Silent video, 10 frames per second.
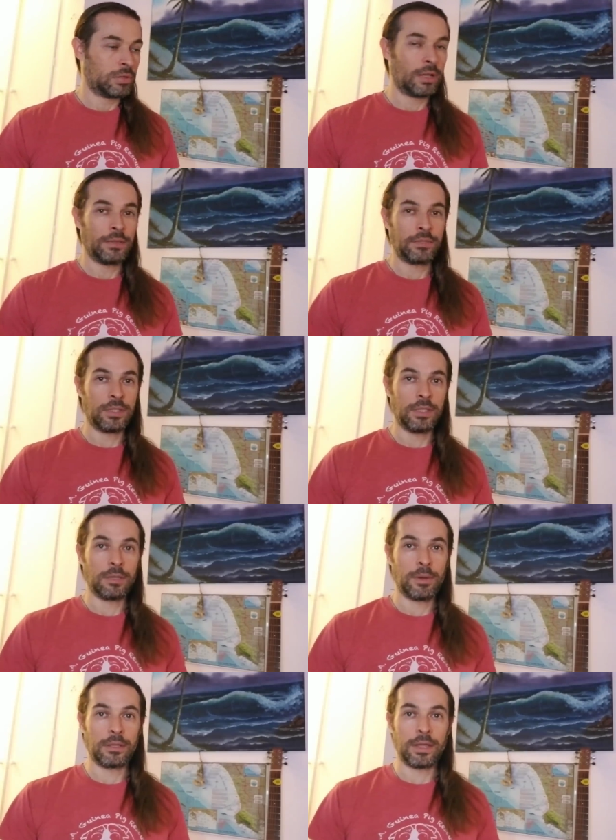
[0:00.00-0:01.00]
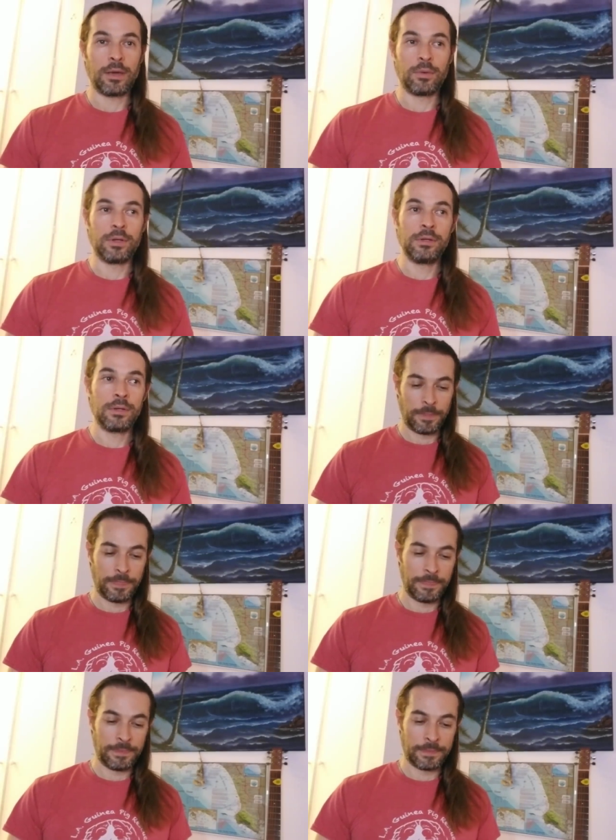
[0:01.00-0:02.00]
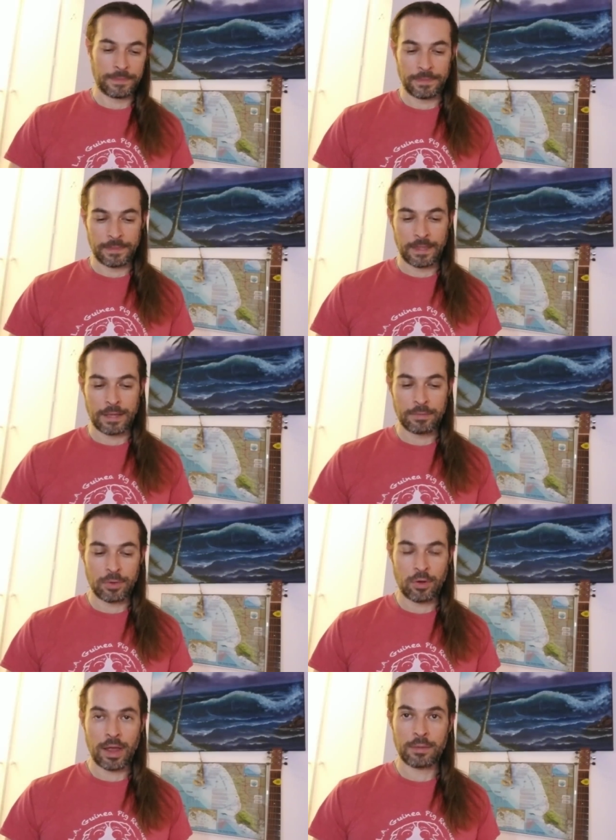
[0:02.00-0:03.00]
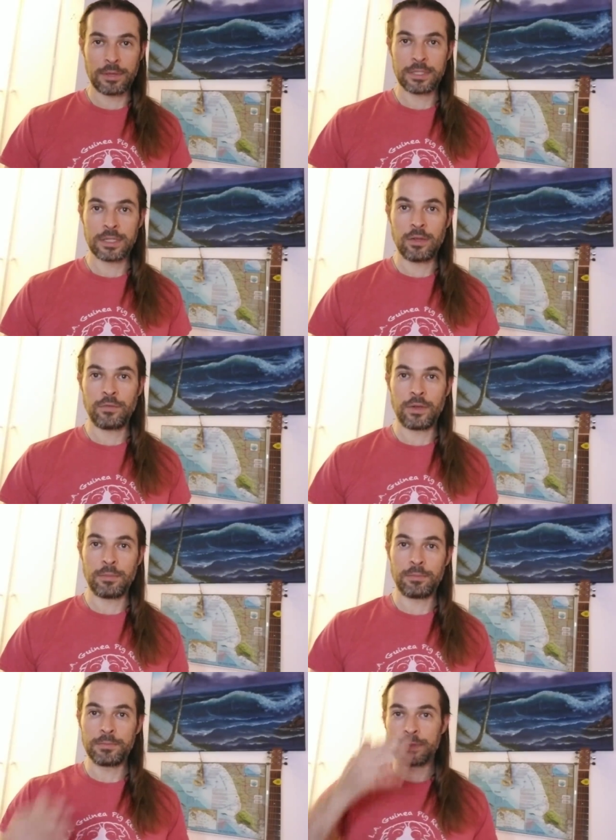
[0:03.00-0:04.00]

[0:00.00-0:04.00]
I'll have to think about that one. I crack myself up